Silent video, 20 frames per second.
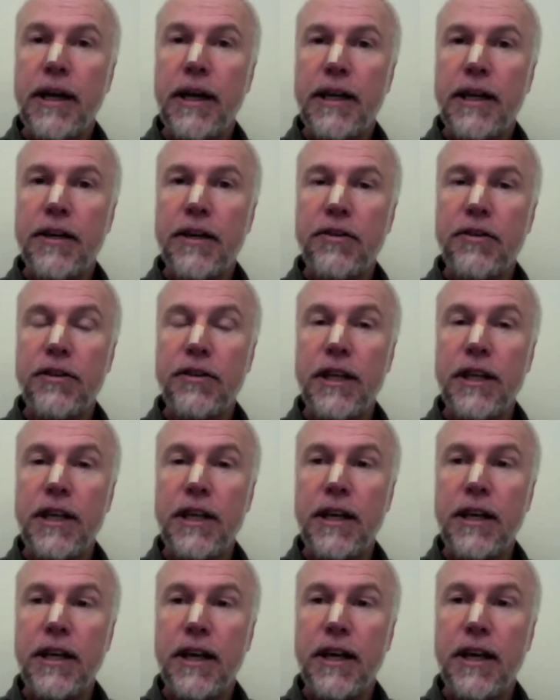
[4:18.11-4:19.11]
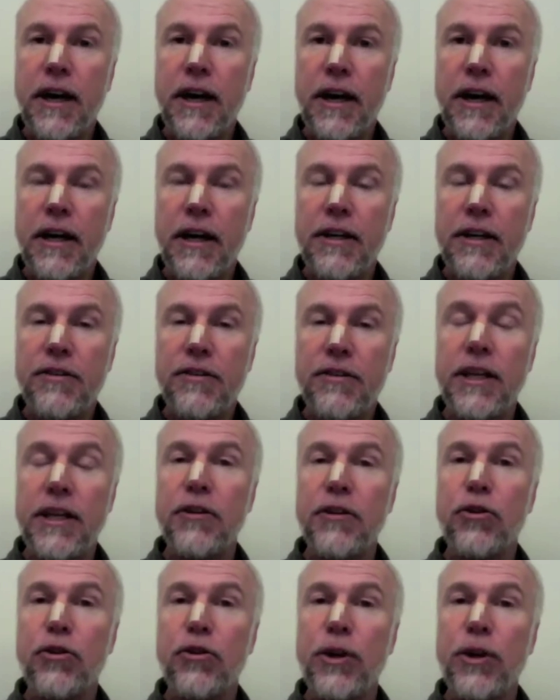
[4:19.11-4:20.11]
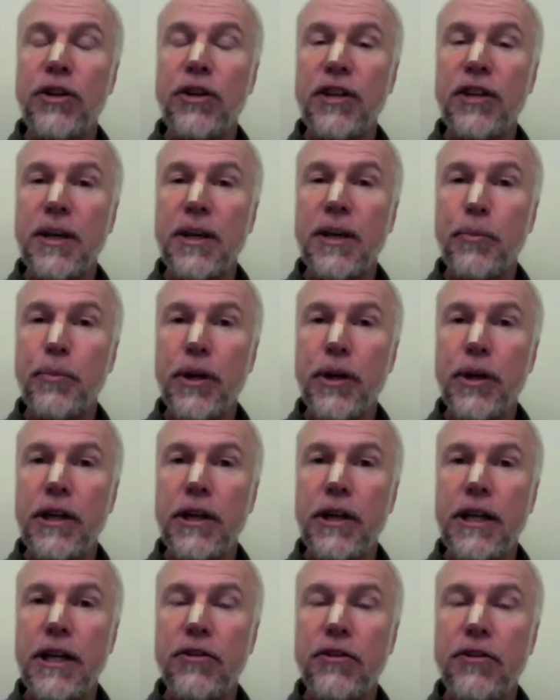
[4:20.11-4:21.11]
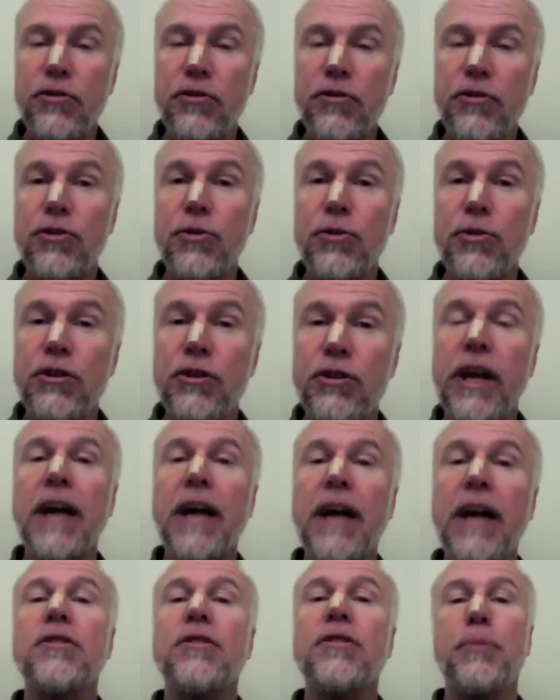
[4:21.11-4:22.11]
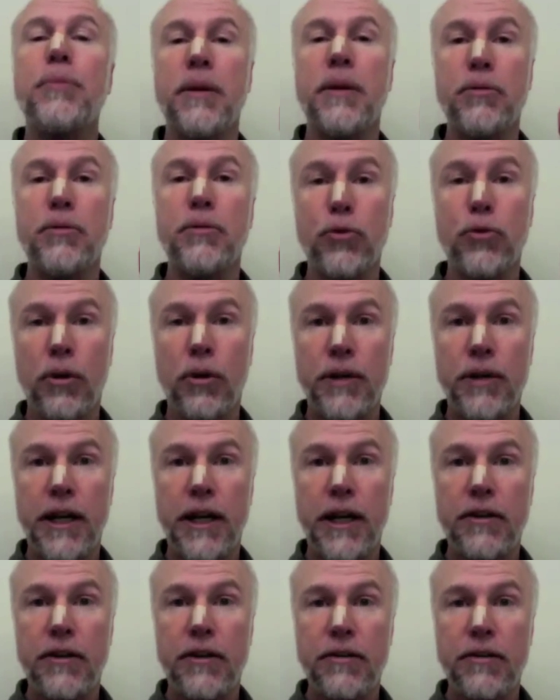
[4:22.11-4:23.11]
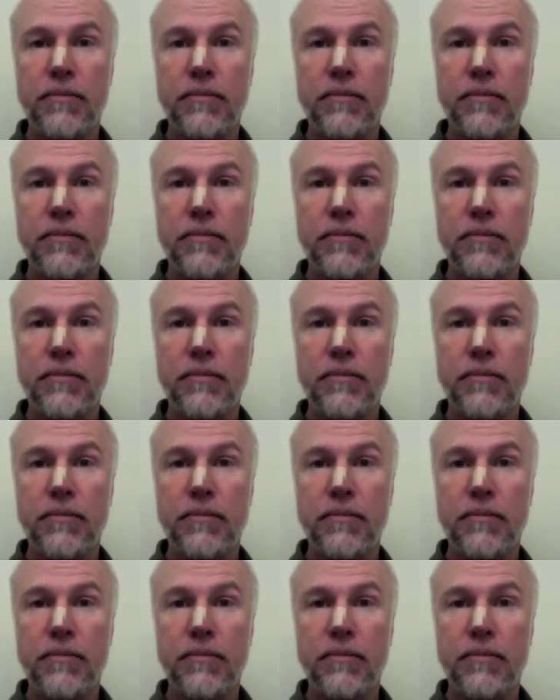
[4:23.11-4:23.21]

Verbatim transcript: is the uh, is the increasing ability to choose not to be absorbed in it,